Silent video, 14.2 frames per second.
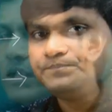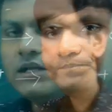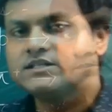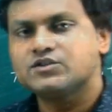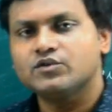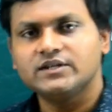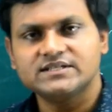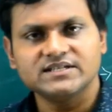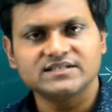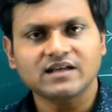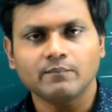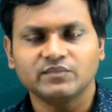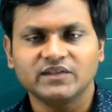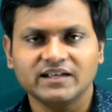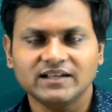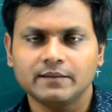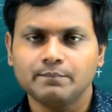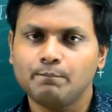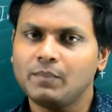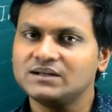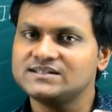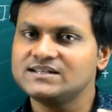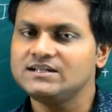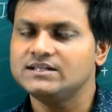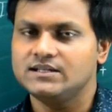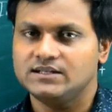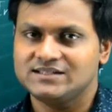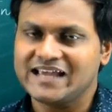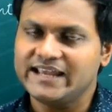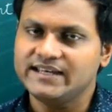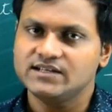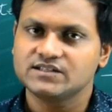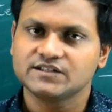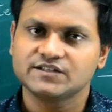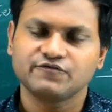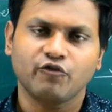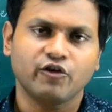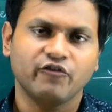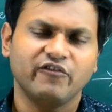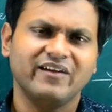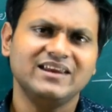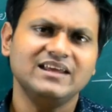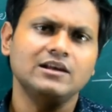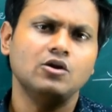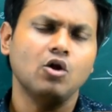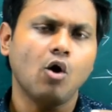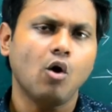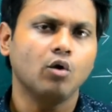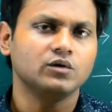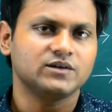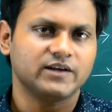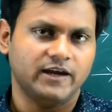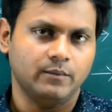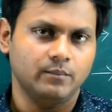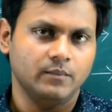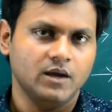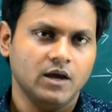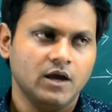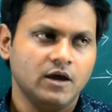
So this is something that puzzled scientists for a very long time,